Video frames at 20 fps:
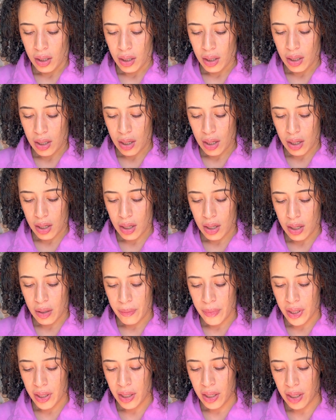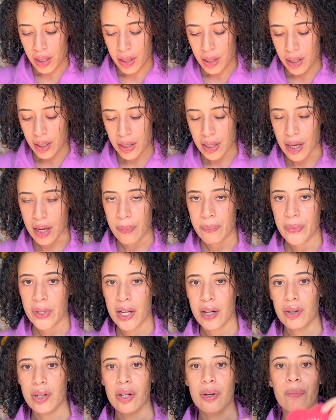yeah, I
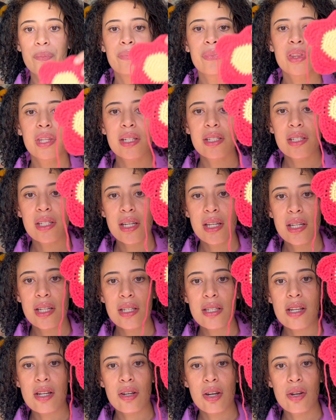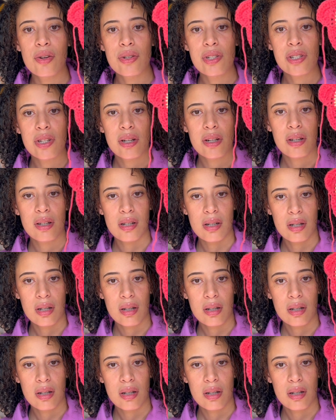don't know. This is a coaster,